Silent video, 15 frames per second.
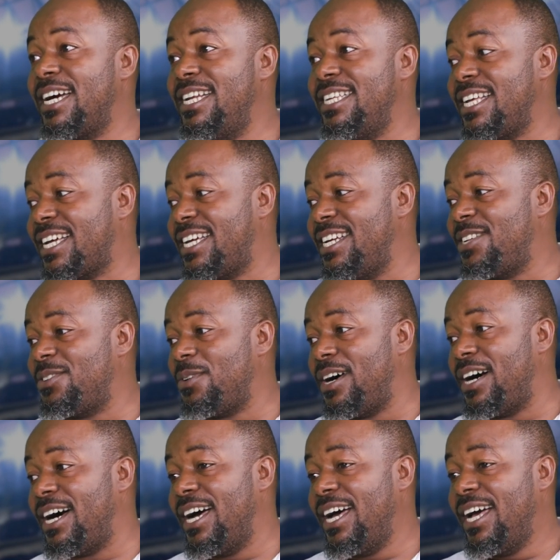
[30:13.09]
And these are kids who
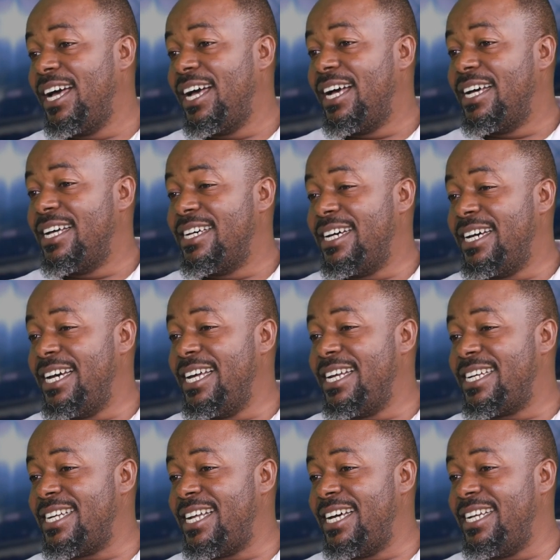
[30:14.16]
are
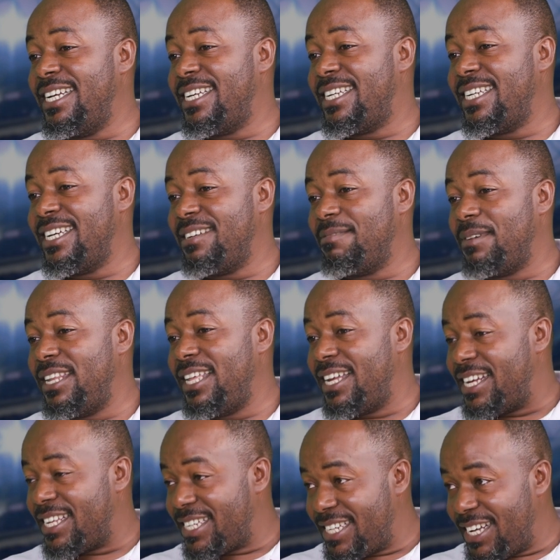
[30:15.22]
8, 9, 10, but the
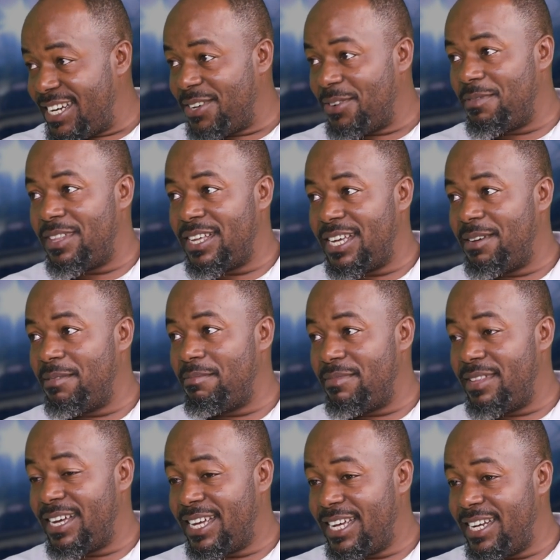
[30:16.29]
understanding of the game.
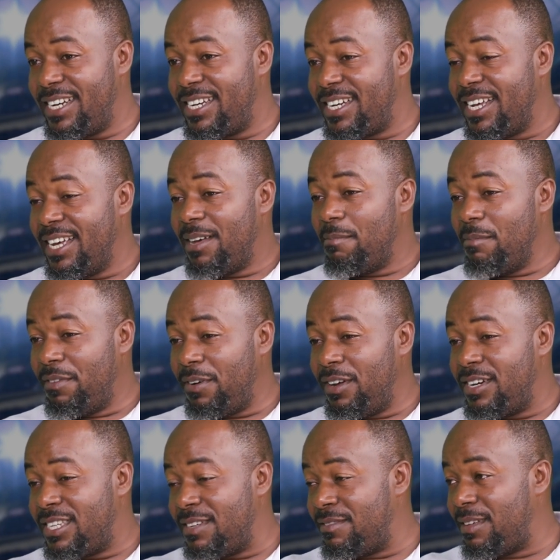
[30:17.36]
A kid, before he
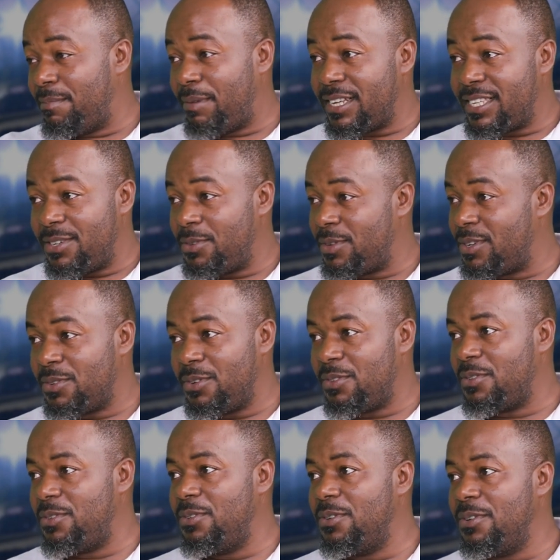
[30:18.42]
receives the pass, he knows what he's going
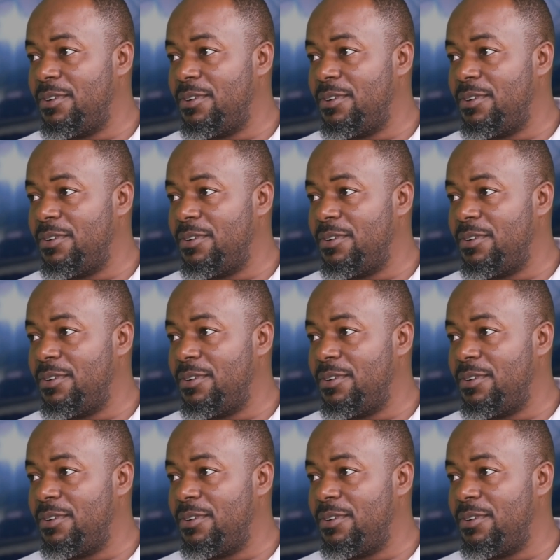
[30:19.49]
to do.